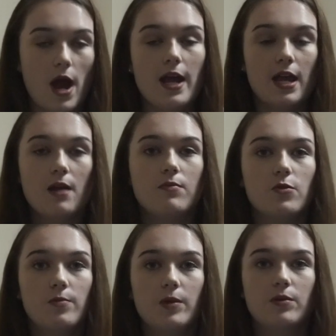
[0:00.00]
I am
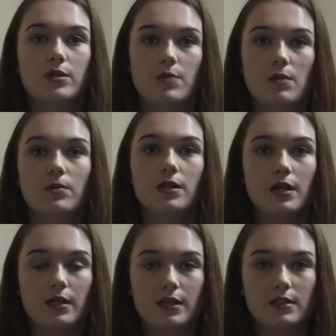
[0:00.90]
rooming with the people that
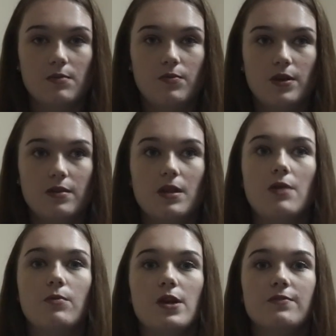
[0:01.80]
I linked up with,
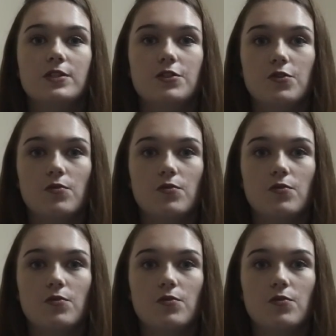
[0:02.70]
and we have 2